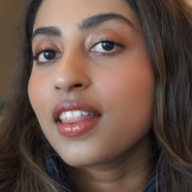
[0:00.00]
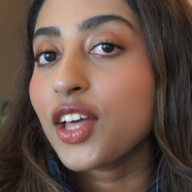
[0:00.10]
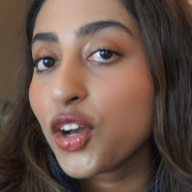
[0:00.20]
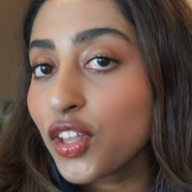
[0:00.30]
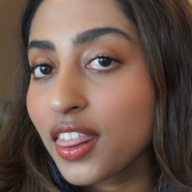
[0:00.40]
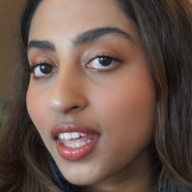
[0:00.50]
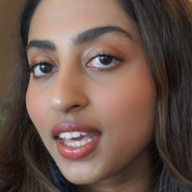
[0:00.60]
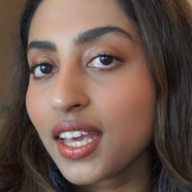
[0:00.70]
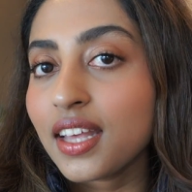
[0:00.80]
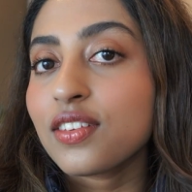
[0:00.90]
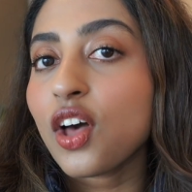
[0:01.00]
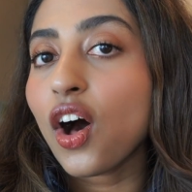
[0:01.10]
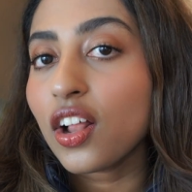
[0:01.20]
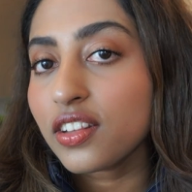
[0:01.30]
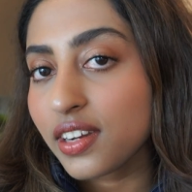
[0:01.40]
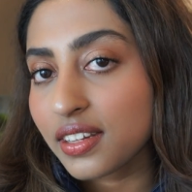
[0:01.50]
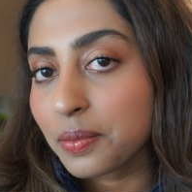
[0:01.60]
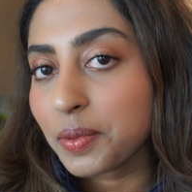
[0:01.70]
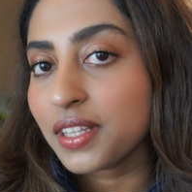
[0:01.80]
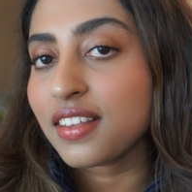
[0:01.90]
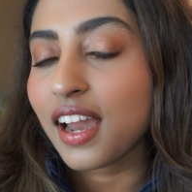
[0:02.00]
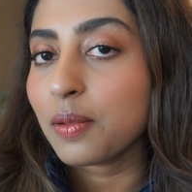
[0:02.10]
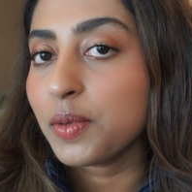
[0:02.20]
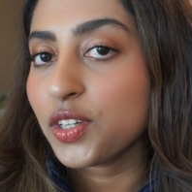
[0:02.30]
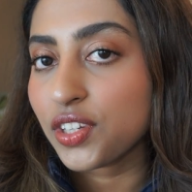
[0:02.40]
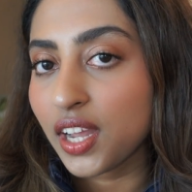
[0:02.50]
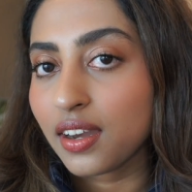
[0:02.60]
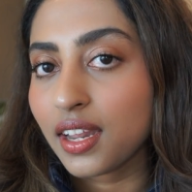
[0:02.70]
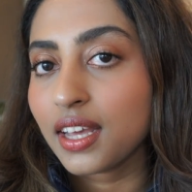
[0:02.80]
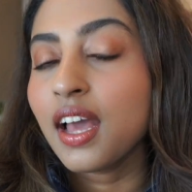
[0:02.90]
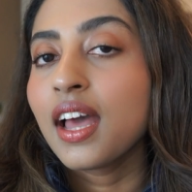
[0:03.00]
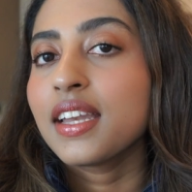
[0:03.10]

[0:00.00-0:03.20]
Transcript: The good thing is all the recipes that I'll be sharing